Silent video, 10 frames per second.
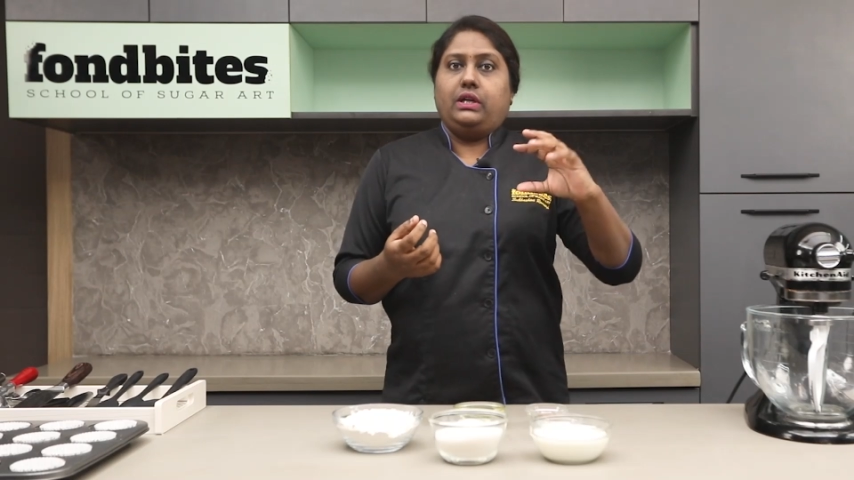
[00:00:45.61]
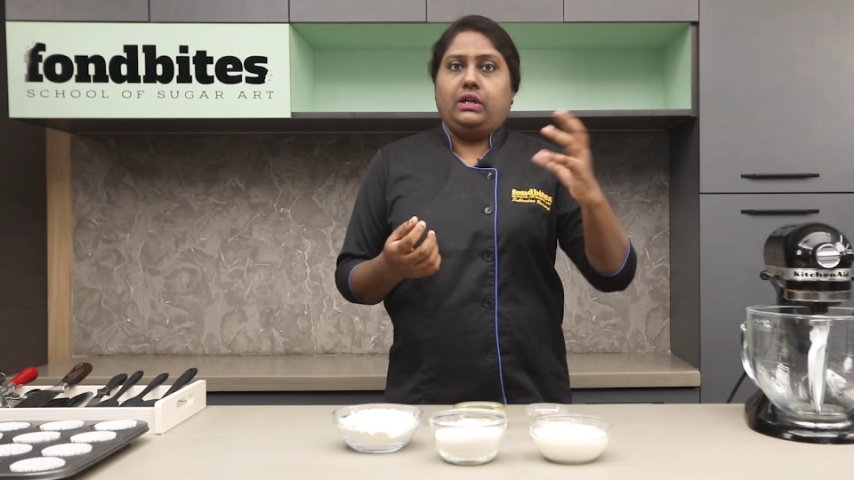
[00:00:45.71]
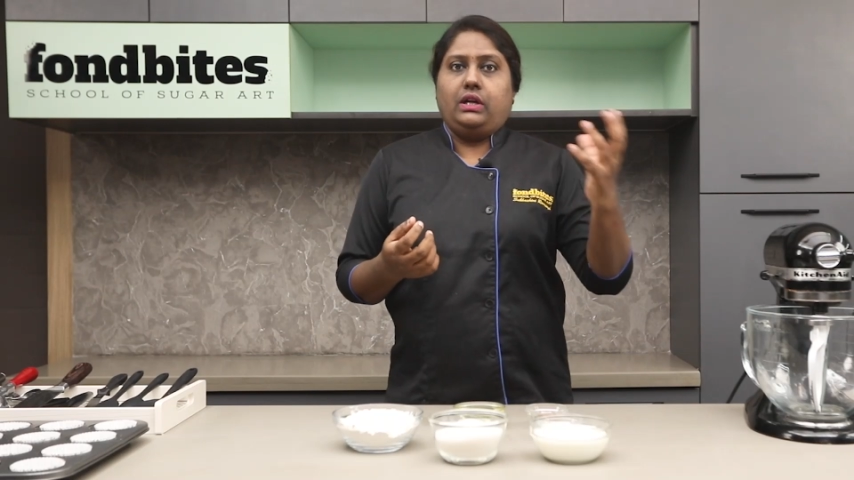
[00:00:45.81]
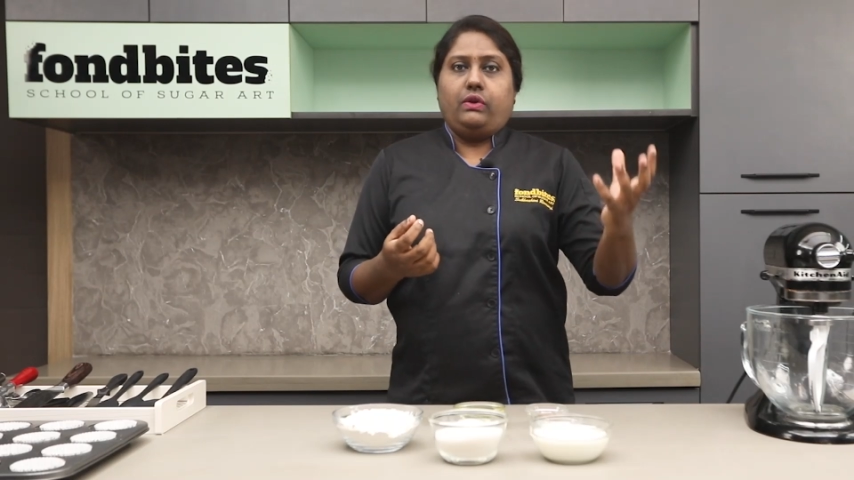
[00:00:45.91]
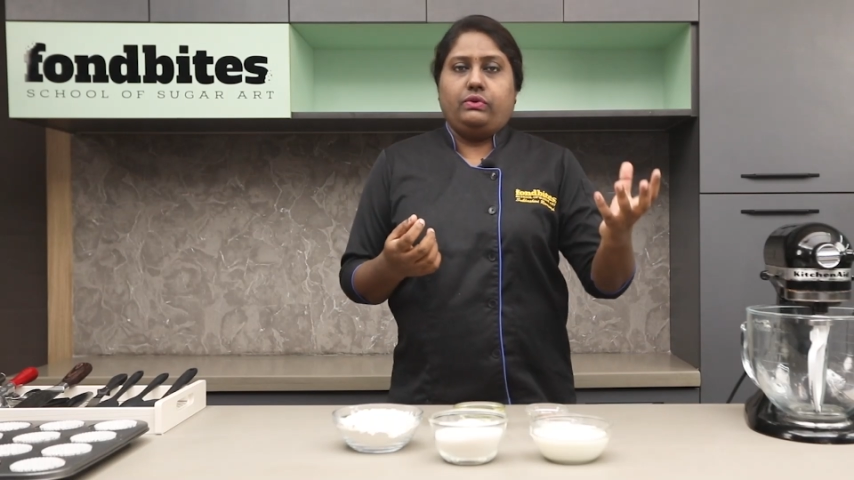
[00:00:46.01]

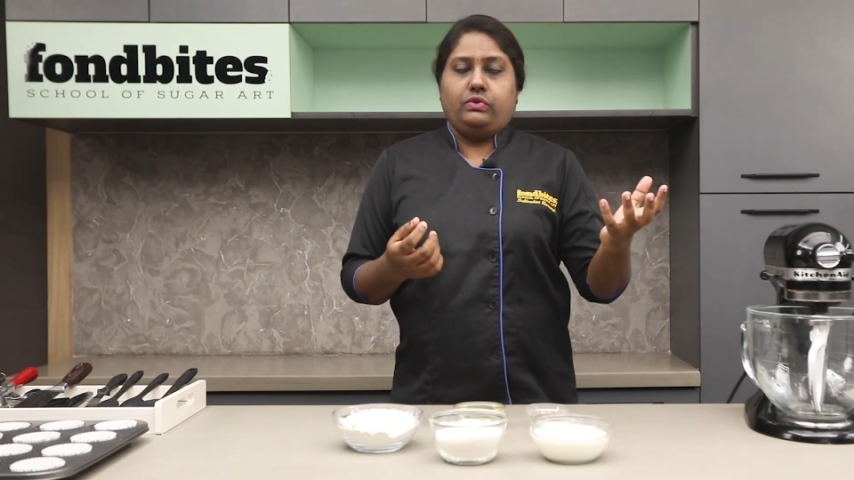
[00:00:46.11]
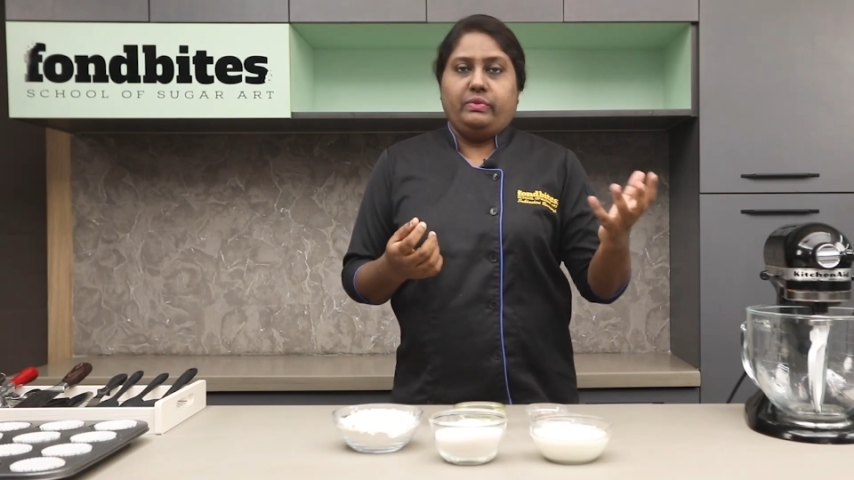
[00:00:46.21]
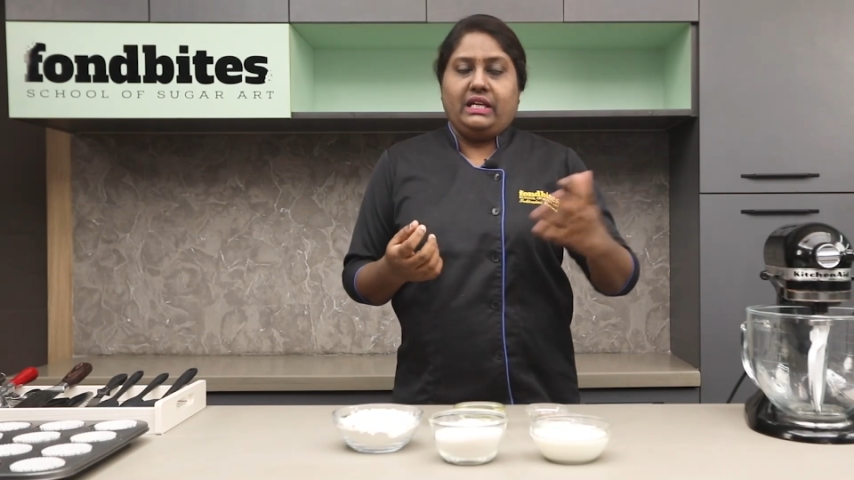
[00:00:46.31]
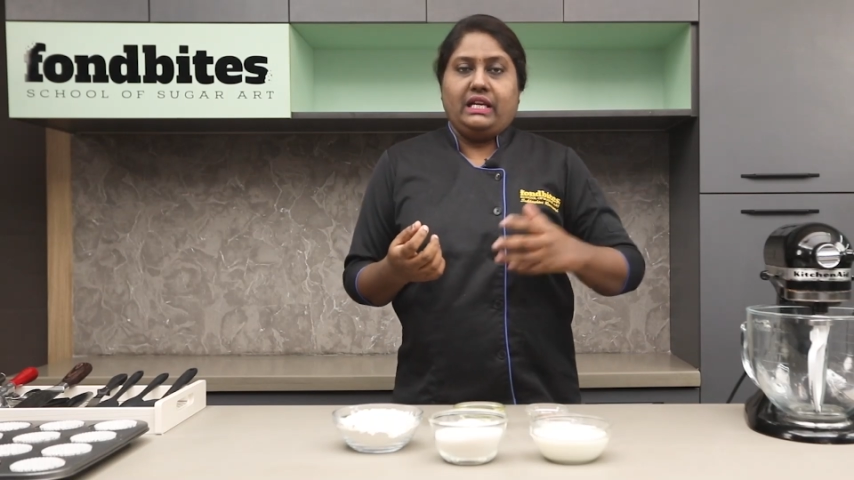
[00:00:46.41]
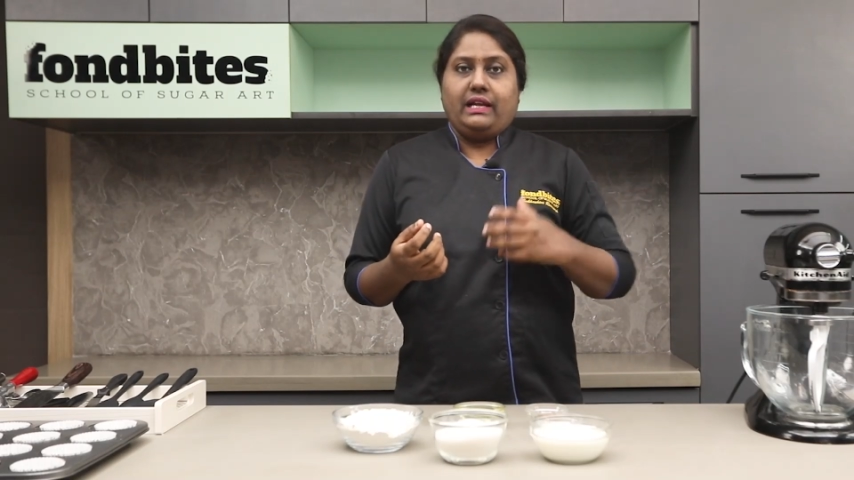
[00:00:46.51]
turn out to
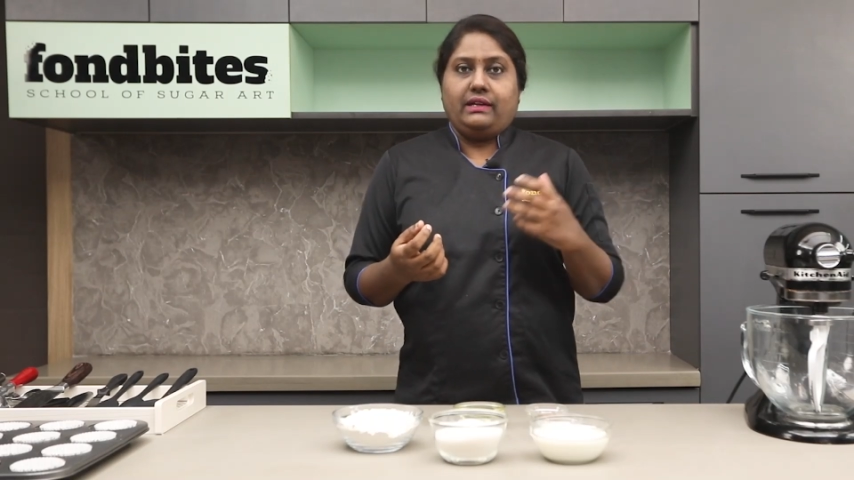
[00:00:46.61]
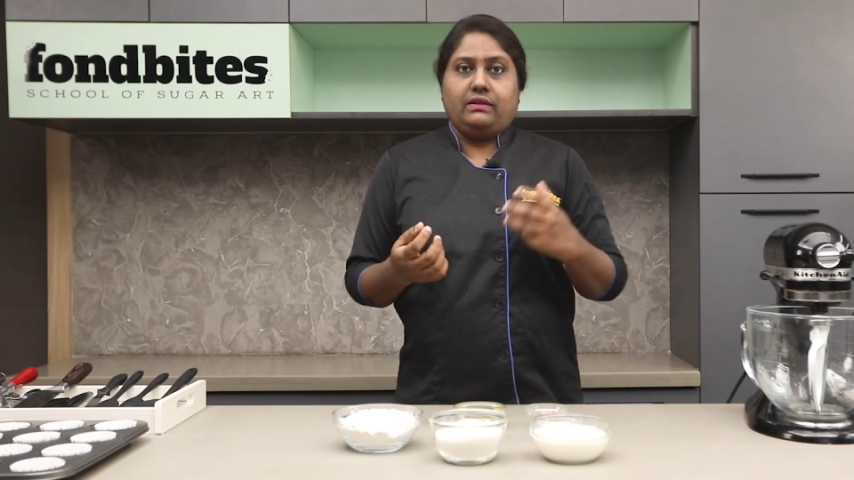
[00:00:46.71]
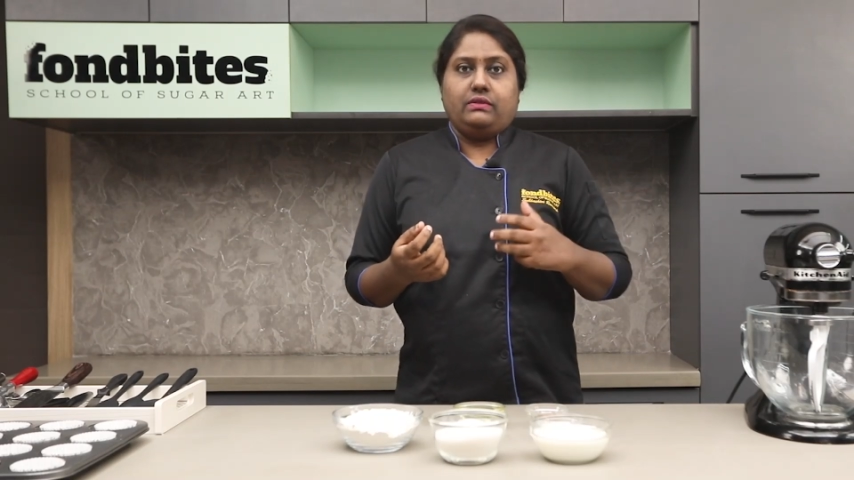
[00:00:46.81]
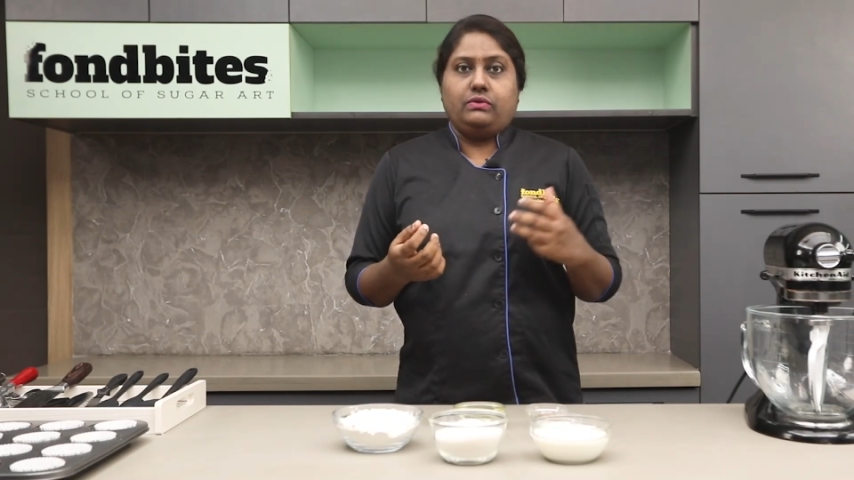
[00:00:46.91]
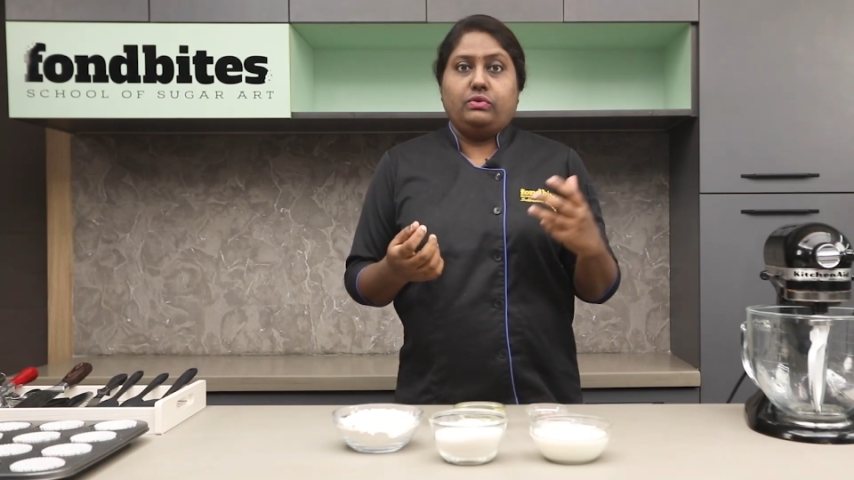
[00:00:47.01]
be like
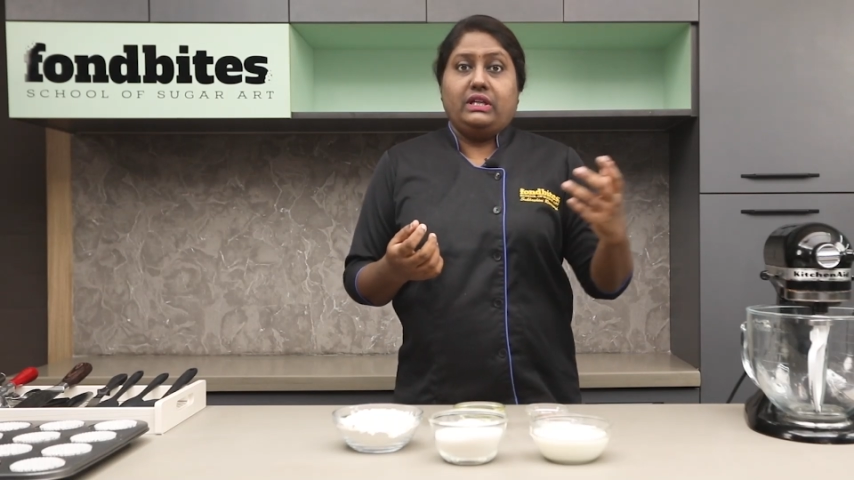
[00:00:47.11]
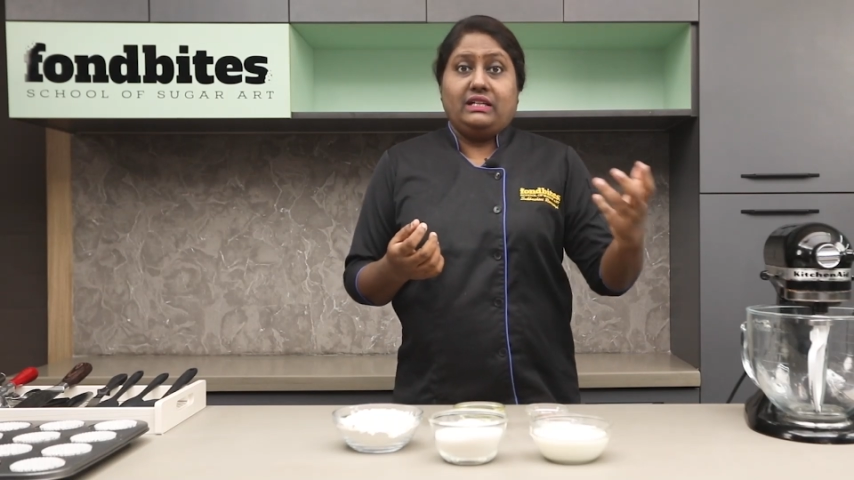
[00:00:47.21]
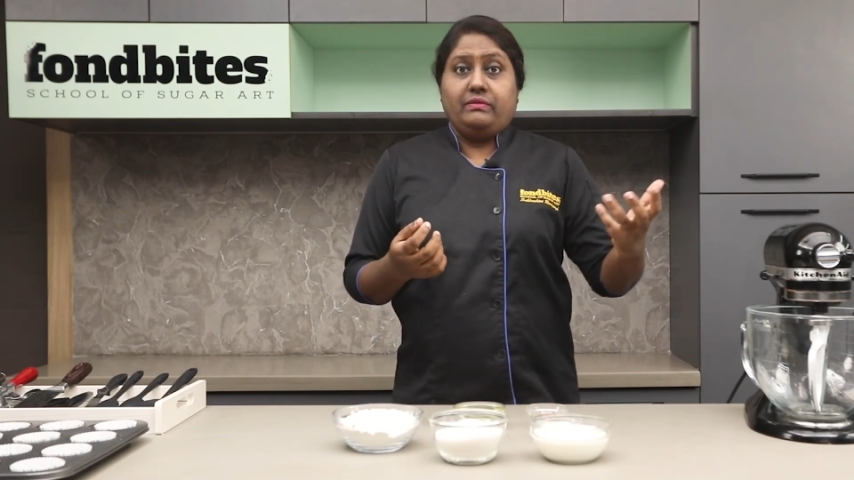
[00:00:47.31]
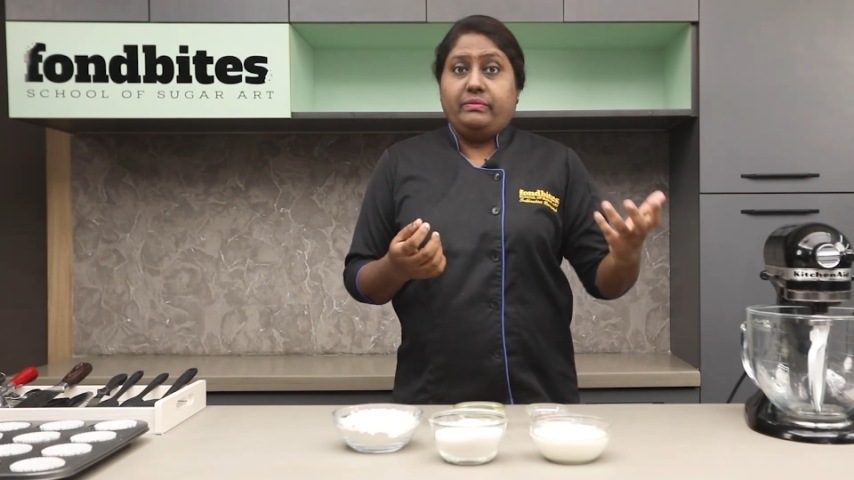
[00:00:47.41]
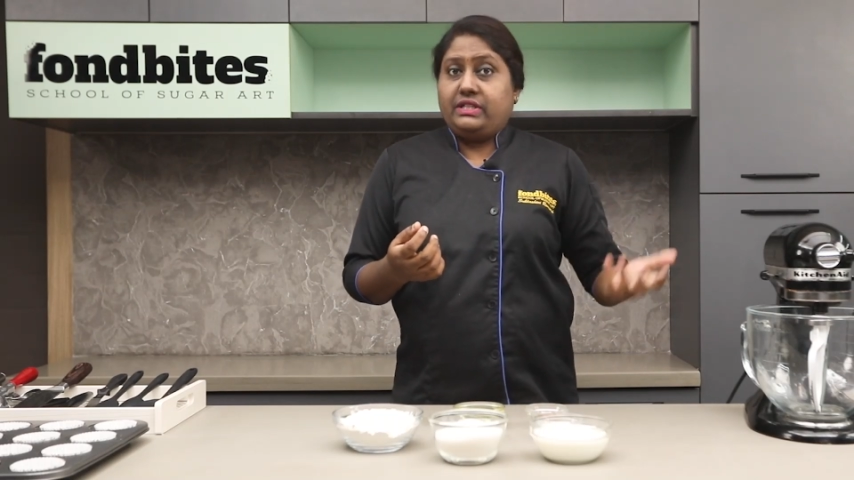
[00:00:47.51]
too
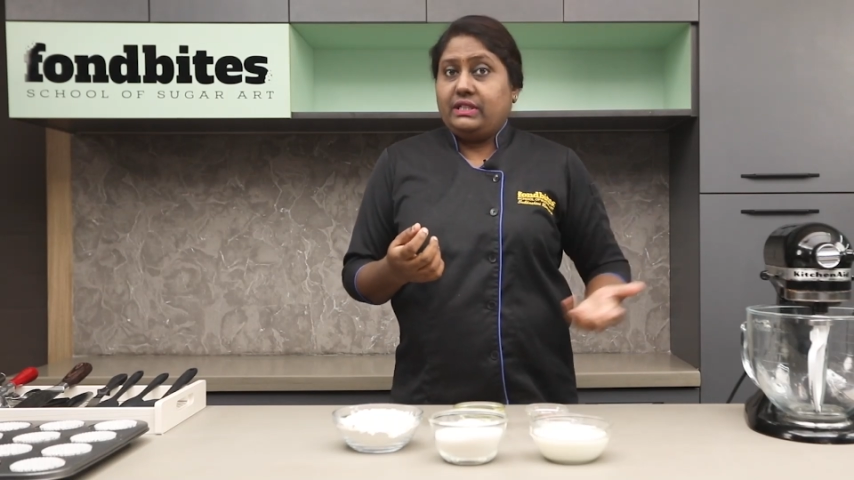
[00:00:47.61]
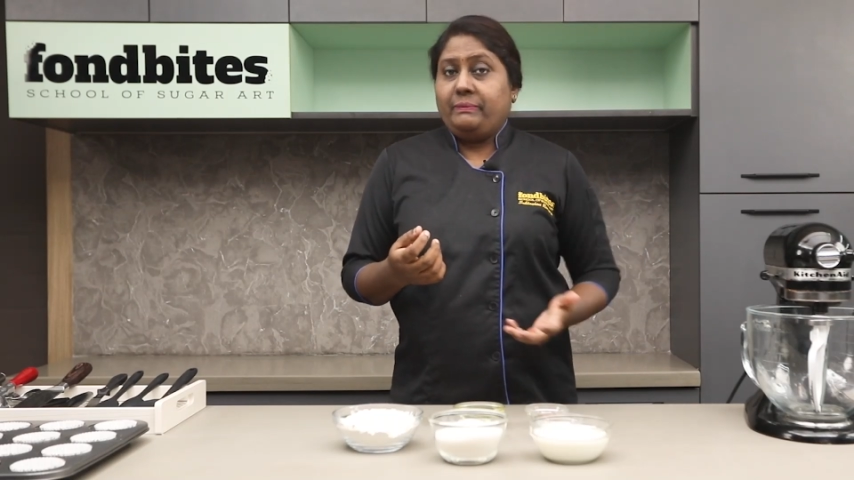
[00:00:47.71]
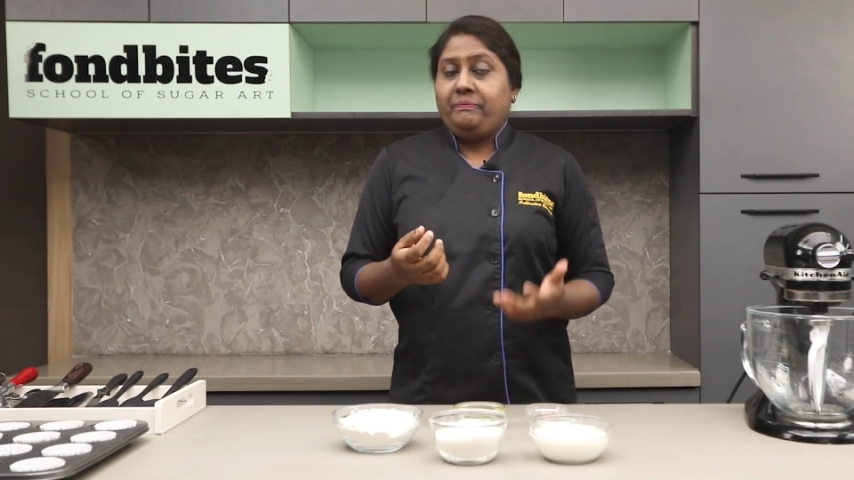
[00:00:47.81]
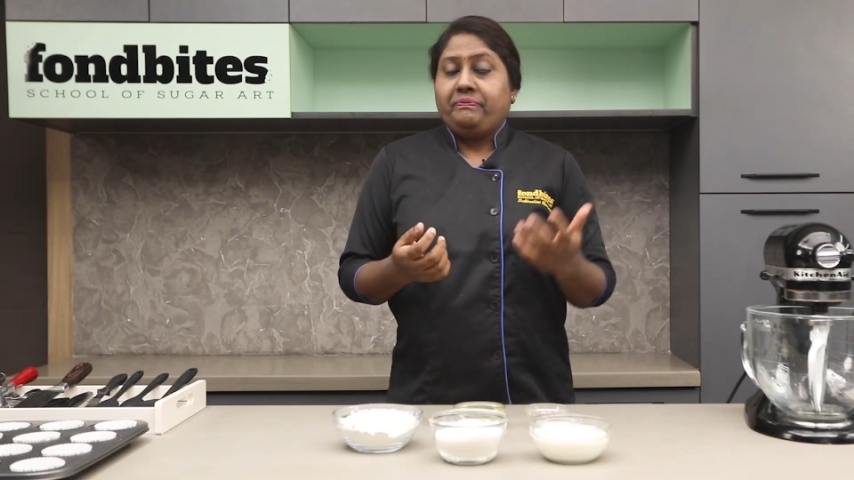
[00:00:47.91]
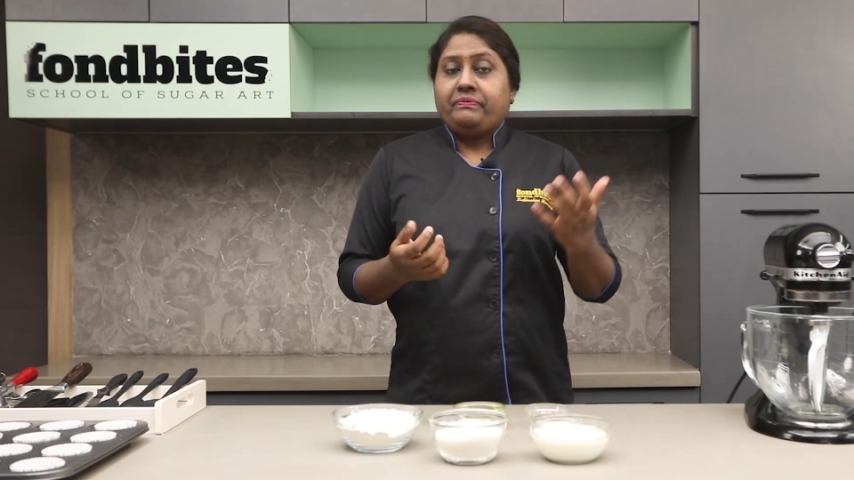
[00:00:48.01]
little bitter.